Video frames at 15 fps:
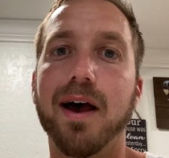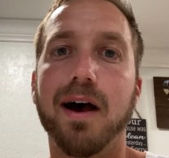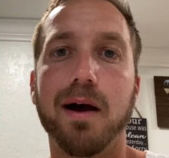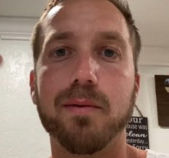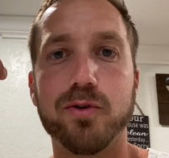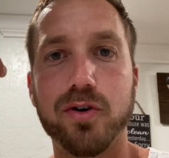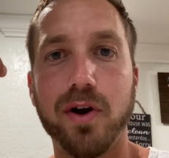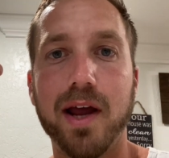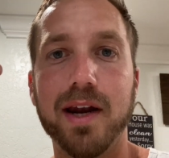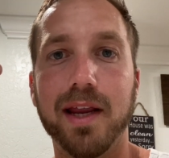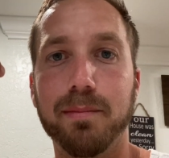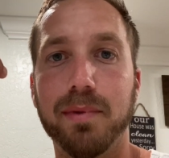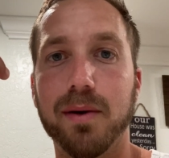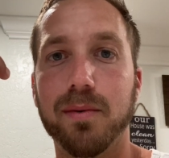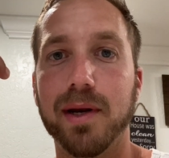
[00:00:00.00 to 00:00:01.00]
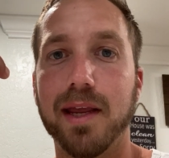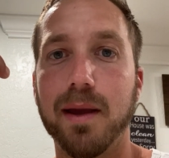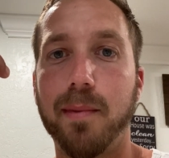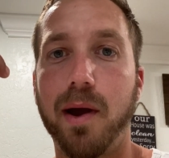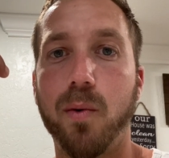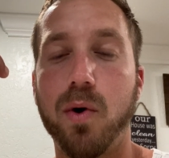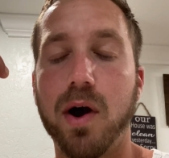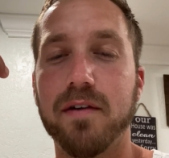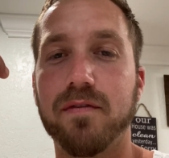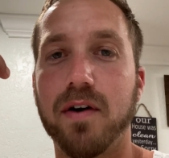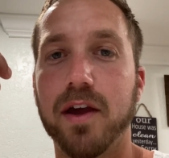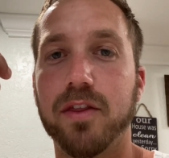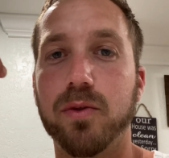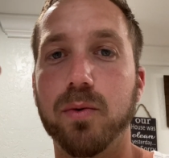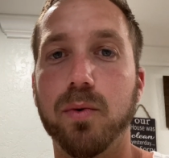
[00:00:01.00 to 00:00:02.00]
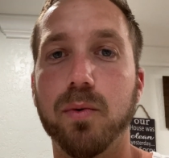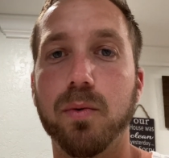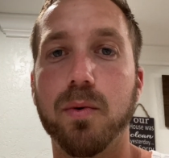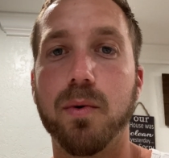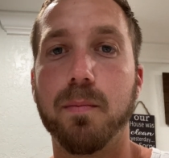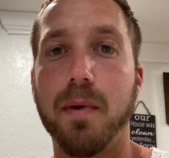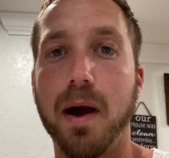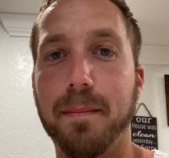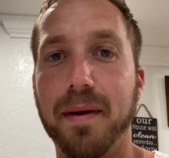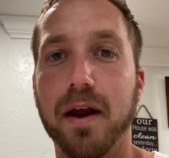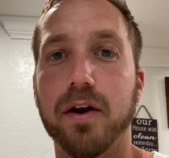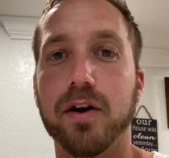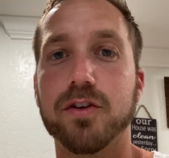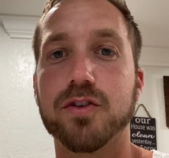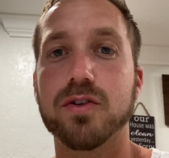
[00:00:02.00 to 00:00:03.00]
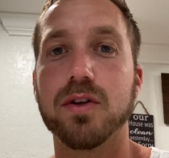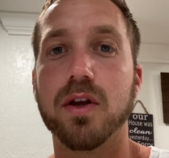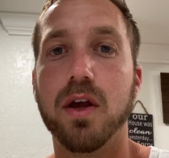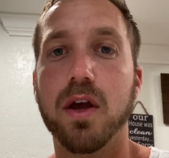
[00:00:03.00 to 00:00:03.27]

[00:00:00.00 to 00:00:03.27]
I'm trying to be able to get my Wi-Fi through my parents'